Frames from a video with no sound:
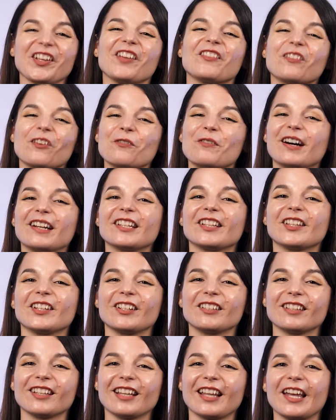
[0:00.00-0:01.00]
if you want to learn
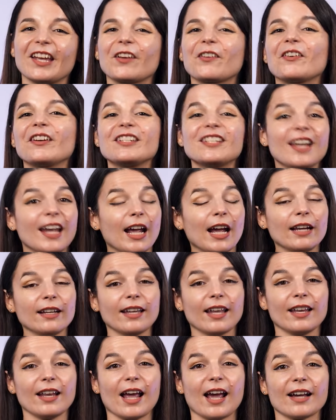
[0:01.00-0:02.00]
the language and
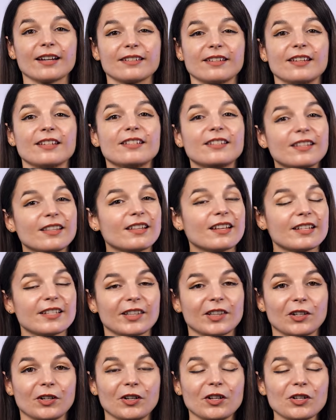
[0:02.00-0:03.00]
get access to these
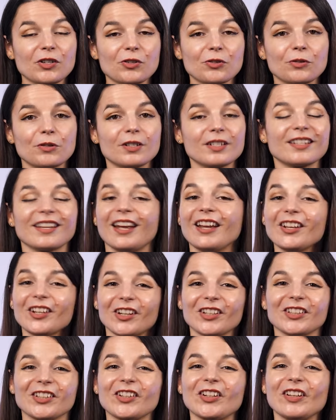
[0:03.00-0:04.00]
learning tools and our
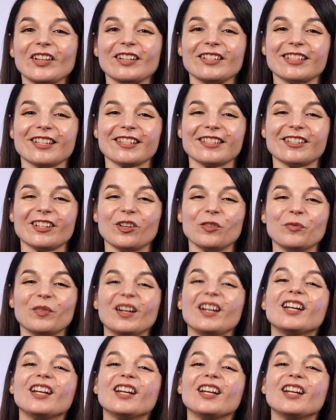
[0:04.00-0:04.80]
learning system,